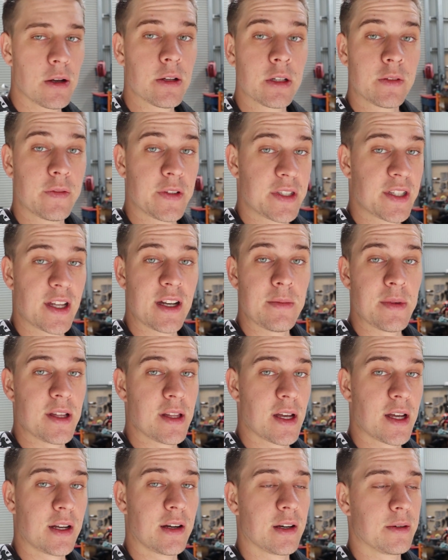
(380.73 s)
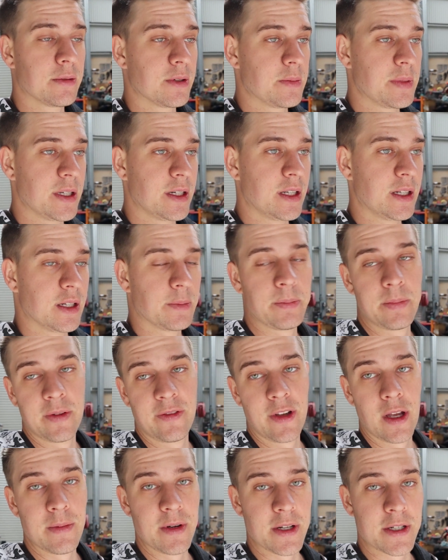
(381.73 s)
Lachlan for sending me that. I would have been in a
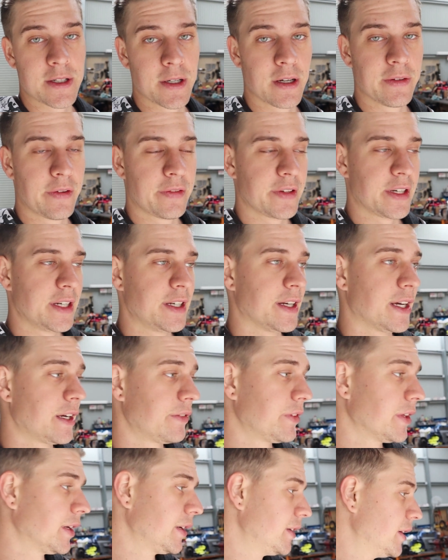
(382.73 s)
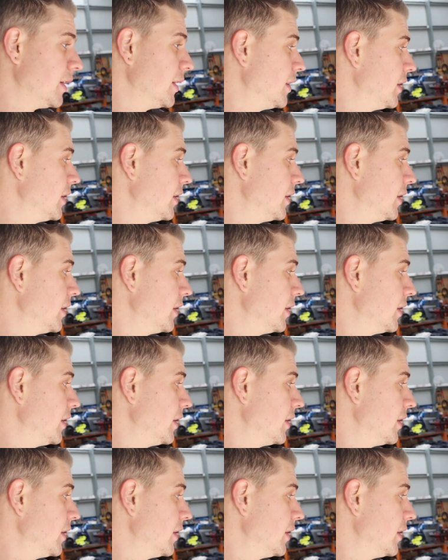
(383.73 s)
fair bit of strife if I didn't have that.